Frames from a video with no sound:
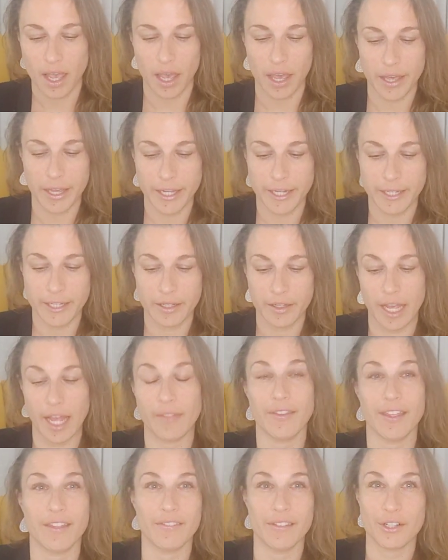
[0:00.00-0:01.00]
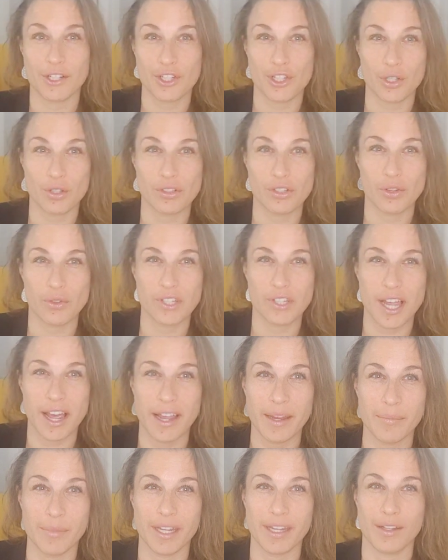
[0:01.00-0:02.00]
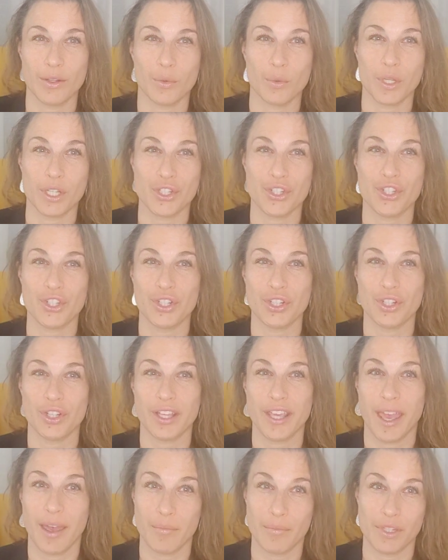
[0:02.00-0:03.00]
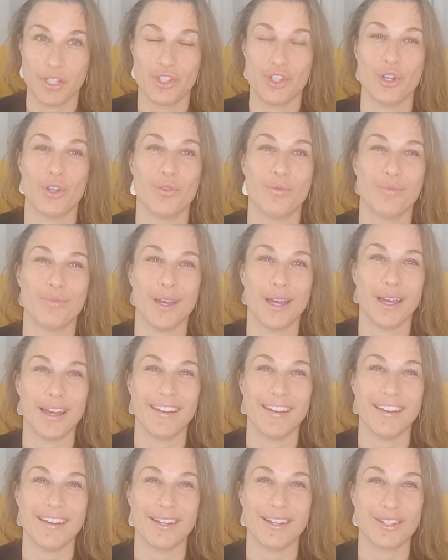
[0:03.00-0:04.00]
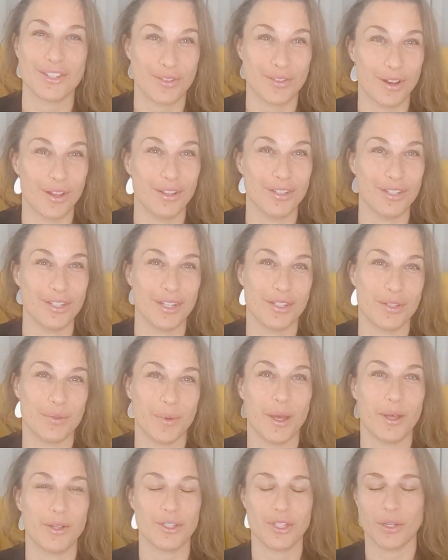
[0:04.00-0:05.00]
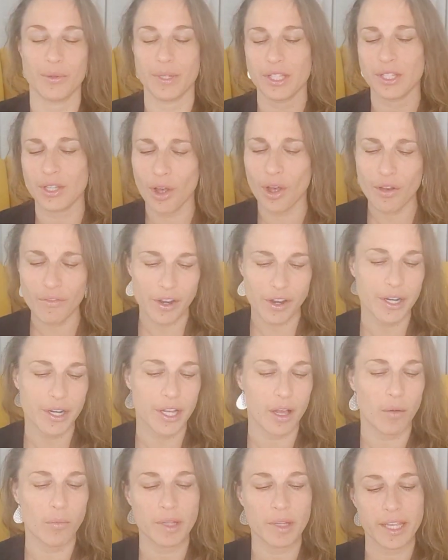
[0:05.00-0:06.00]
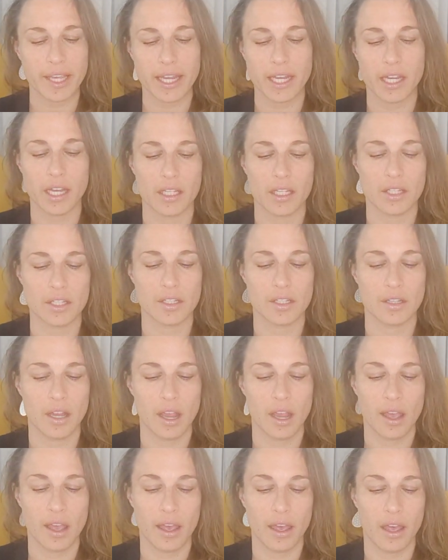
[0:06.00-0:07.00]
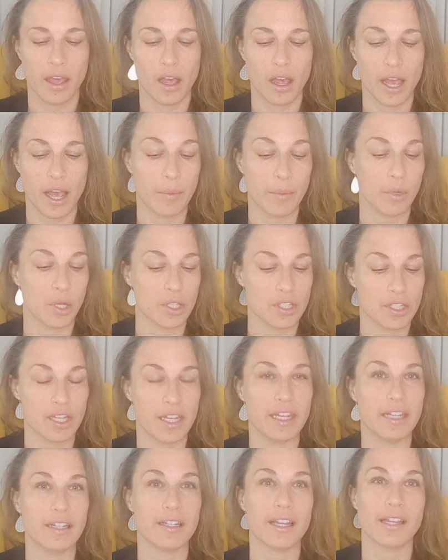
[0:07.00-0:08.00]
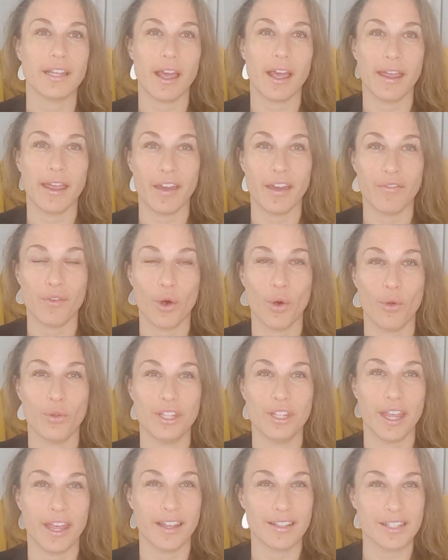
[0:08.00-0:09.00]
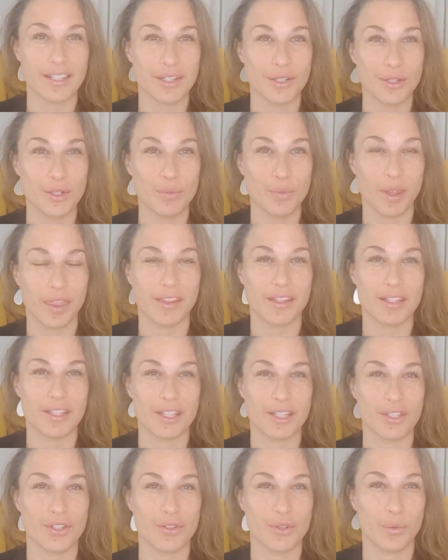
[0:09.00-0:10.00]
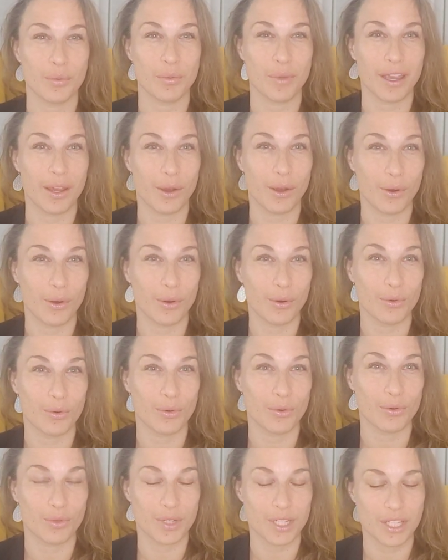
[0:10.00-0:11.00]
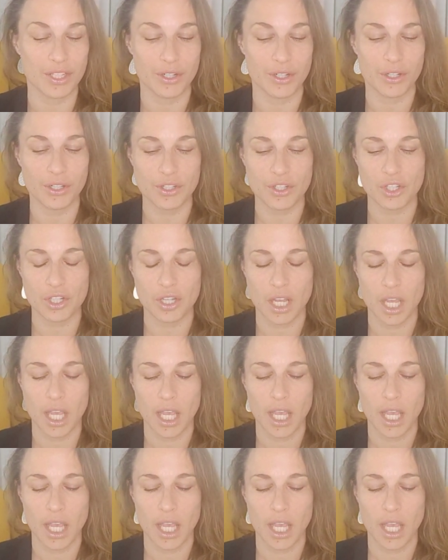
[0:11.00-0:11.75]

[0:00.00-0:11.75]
Uh, and then there's also timing, which can be shown by astrology as well. So it's all very complicated. Uh, I'm not saying that I have all the answers, but this is through my own research.